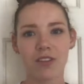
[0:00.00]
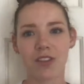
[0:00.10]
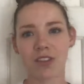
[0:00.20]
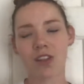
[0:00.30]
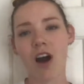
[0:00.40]

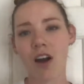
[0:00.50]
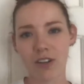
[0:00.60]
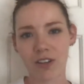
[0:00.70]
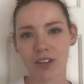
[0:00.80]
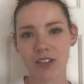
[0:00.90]

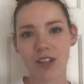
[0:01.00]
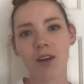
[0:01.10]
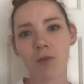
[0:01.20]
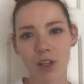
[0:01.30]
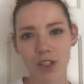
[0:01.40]
daughter or their
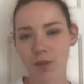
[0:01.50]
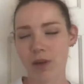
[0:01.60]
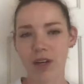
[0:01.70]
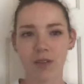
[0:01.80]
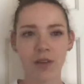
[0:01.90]
son wants to
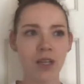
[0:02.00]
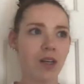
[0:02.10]
play